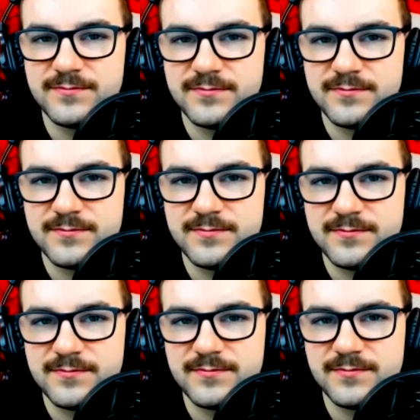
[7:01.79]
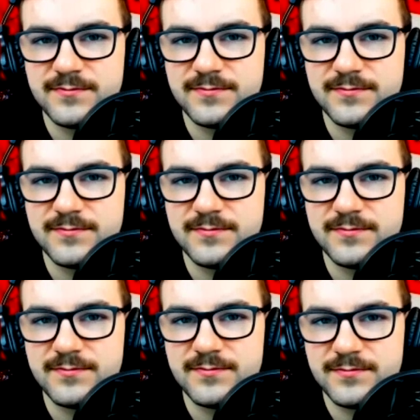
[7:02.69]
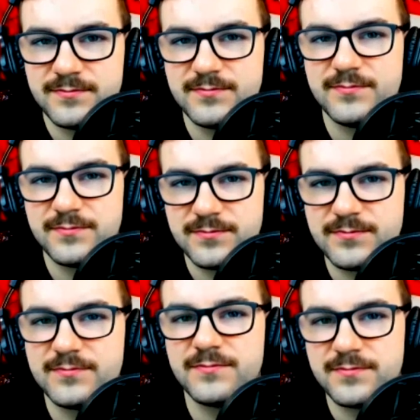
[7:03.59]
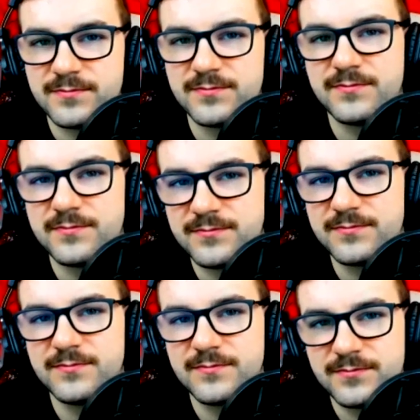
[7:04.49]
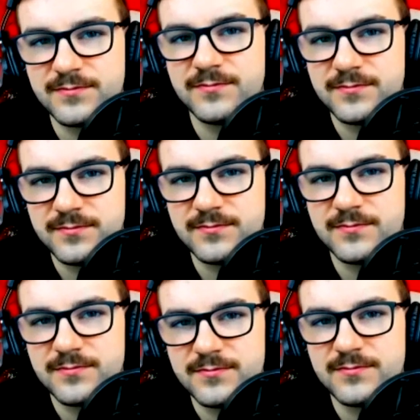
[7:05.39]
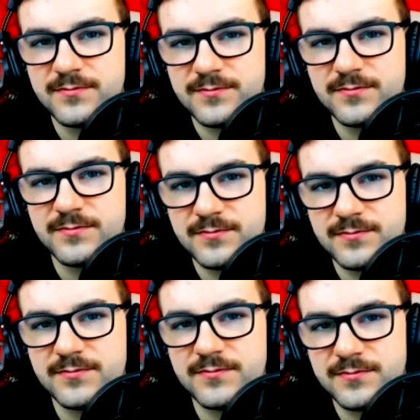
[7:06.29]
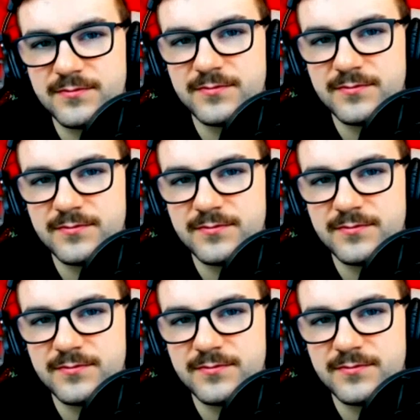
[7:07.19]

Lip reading: The person shown says nothing.